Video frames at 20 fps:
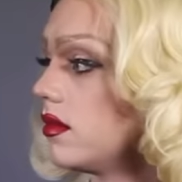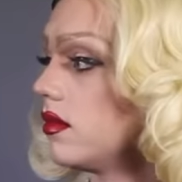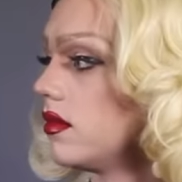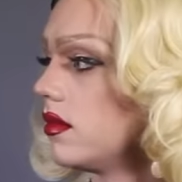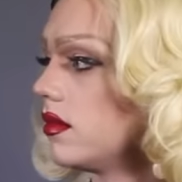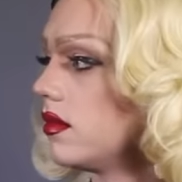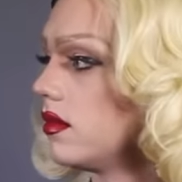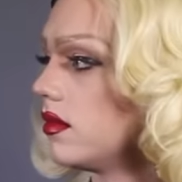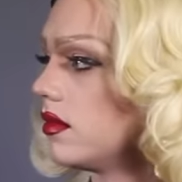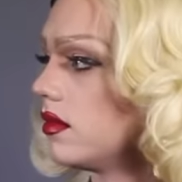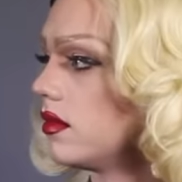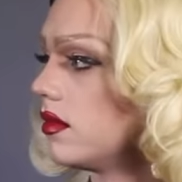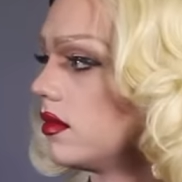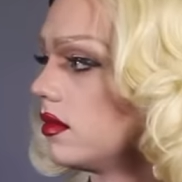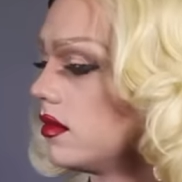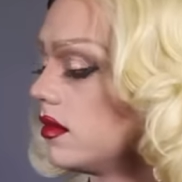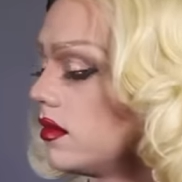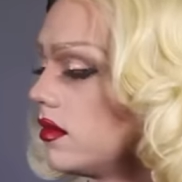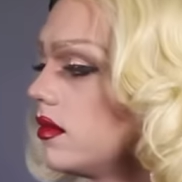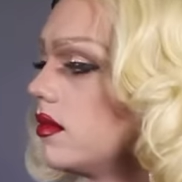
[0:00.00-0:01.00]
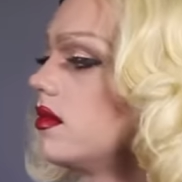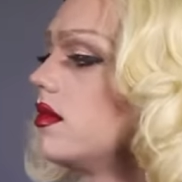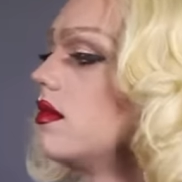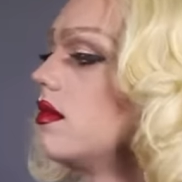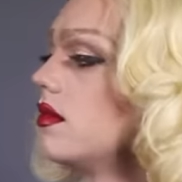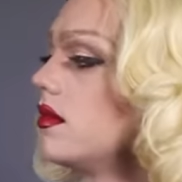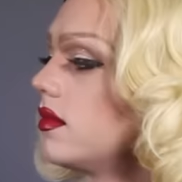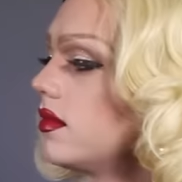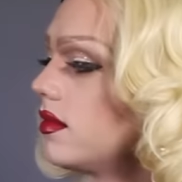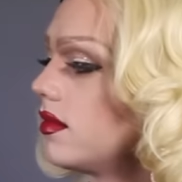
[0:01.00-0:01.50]

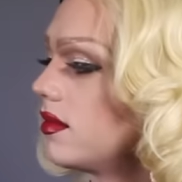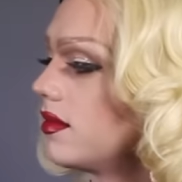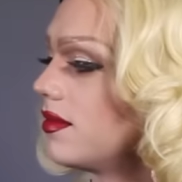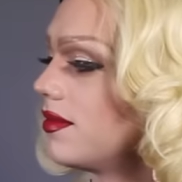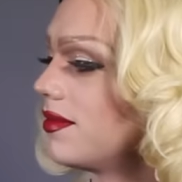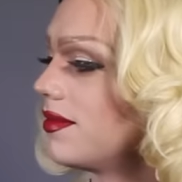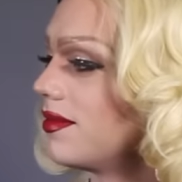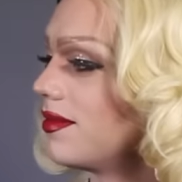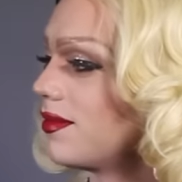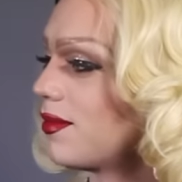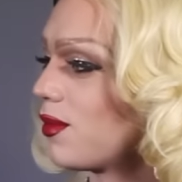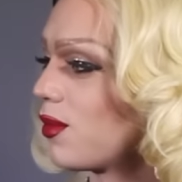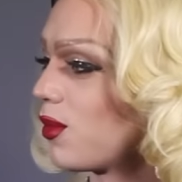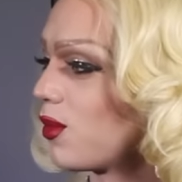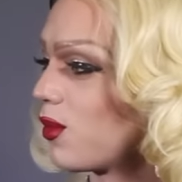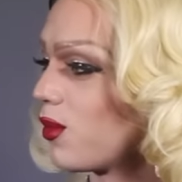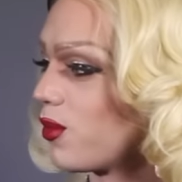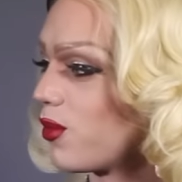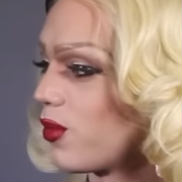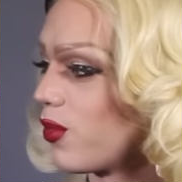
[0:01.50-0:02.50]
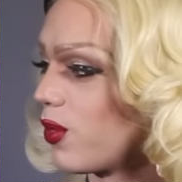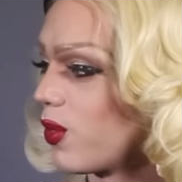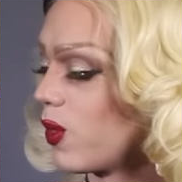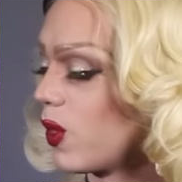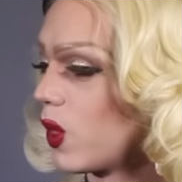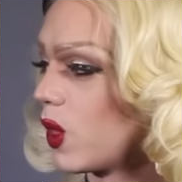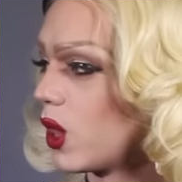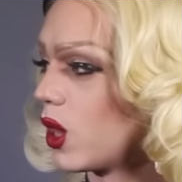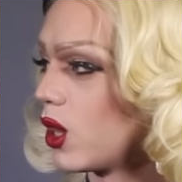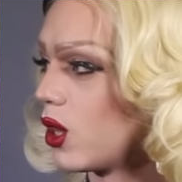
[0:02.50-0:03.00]

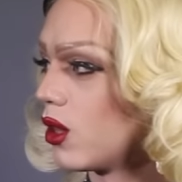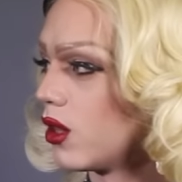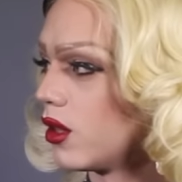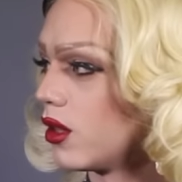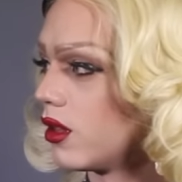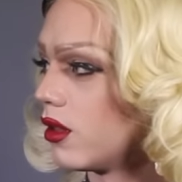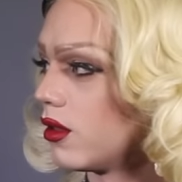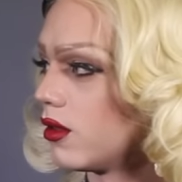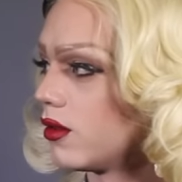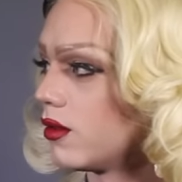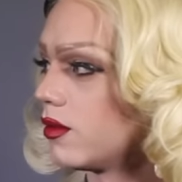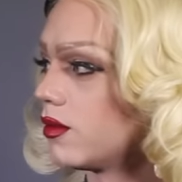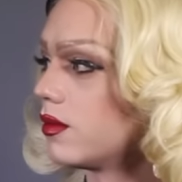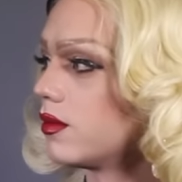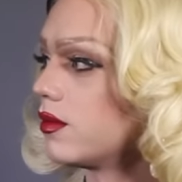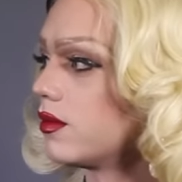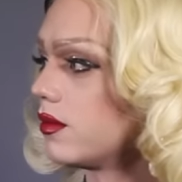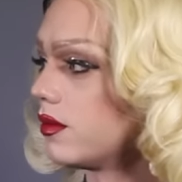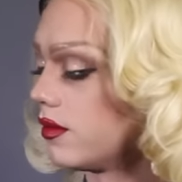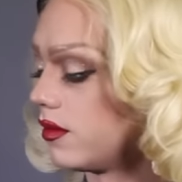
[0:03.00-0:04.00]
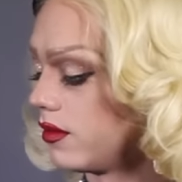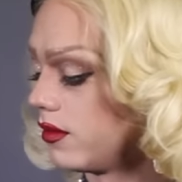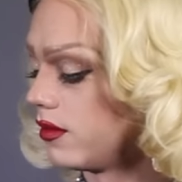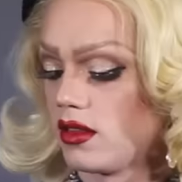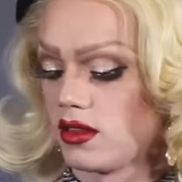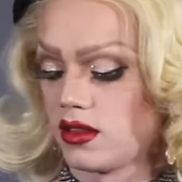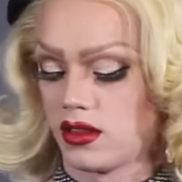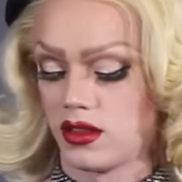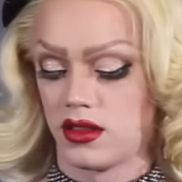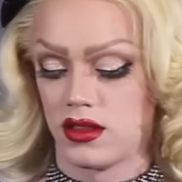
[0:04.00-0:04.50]

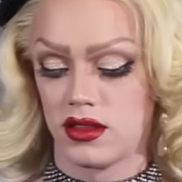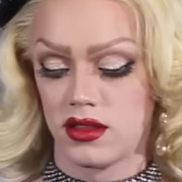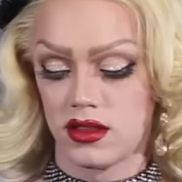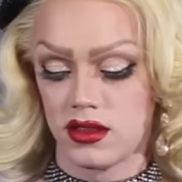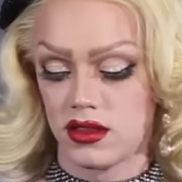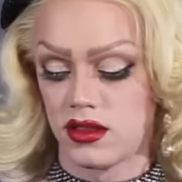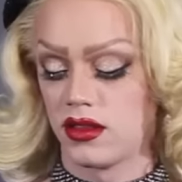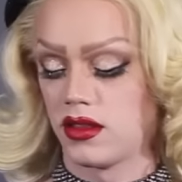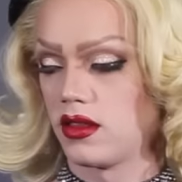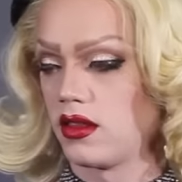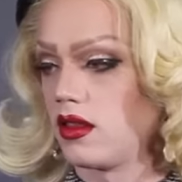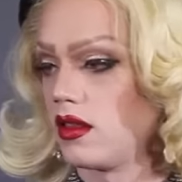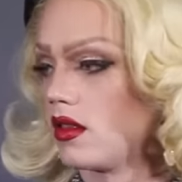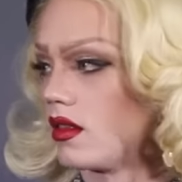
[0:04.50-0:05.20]
[no speech]